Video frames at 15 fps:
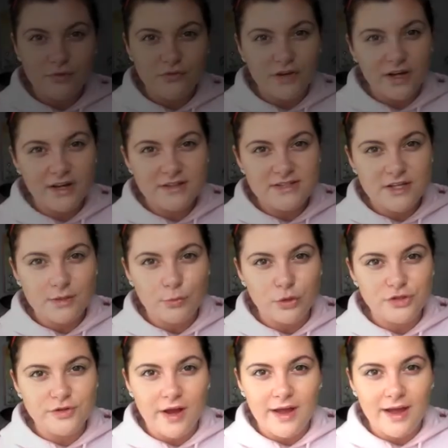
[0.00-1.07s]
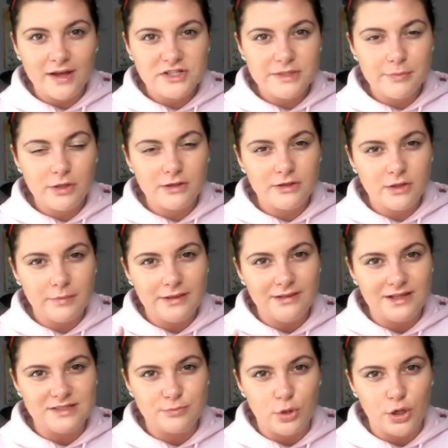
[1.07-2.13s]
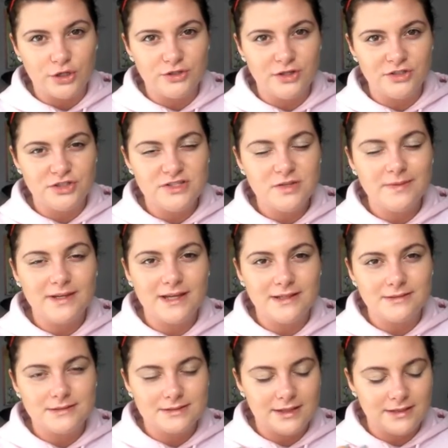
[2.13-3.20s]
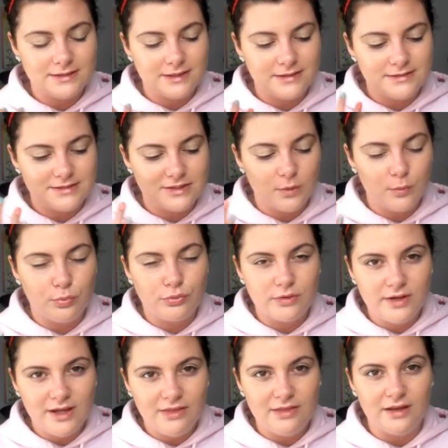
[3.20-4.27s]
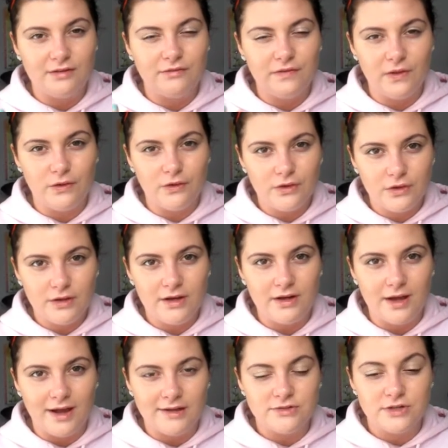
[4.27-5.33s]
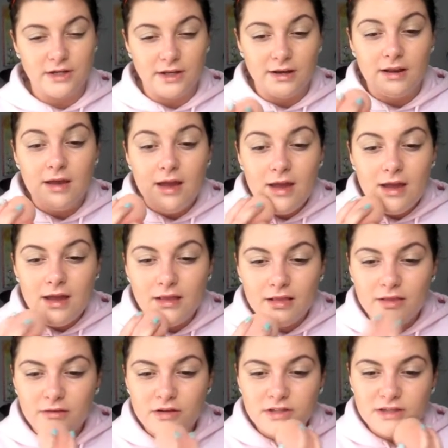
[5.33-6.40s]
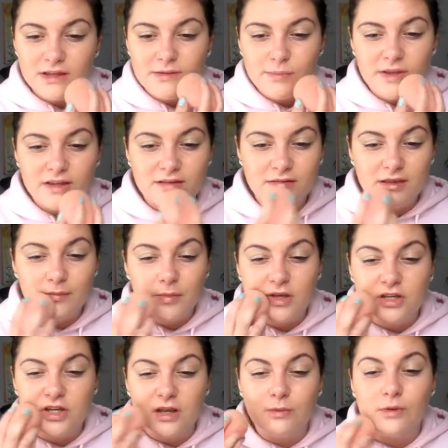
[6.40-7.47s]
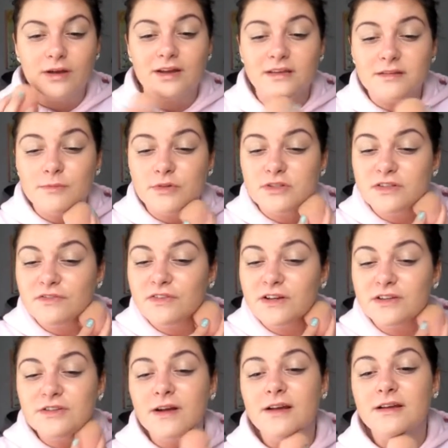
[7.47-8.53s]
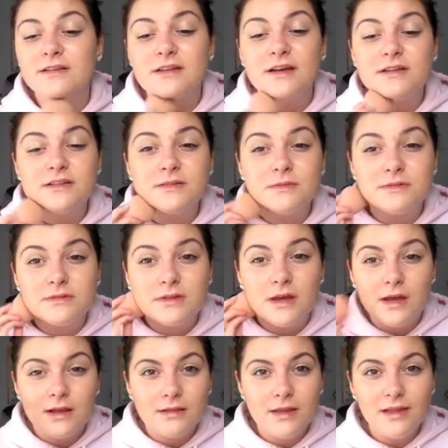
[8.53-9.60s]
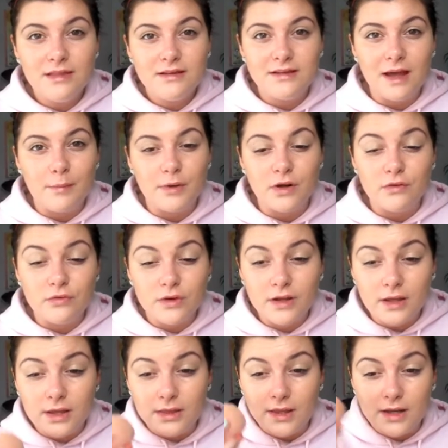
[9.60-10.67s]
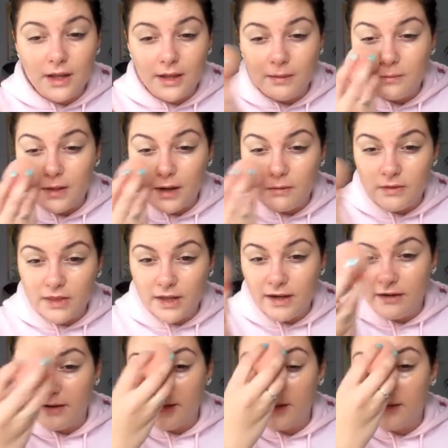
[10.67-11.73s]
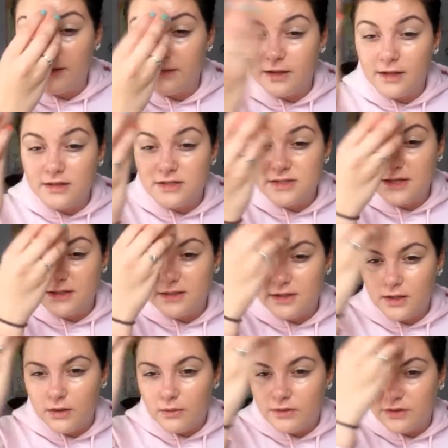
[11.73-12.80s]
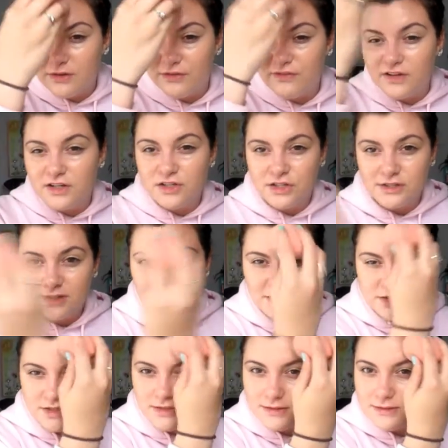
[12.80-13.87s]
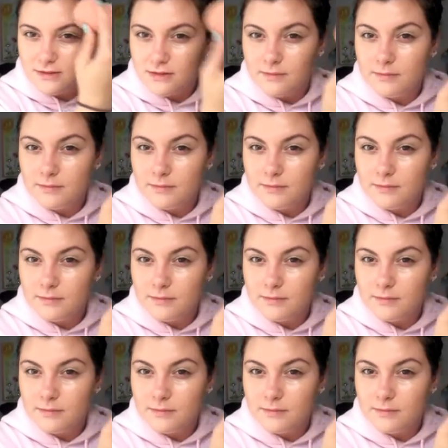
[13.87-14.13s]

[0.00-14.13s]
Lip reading: For areas that are more dry, I actually put a little bit less product on just so my skin can still breathe and feel good and hydrated. And so just like places like my chin where I get the most severe dryness, I just lightly dab it over it, and then I am done with that area. And then I just like to go and do the finishing touches.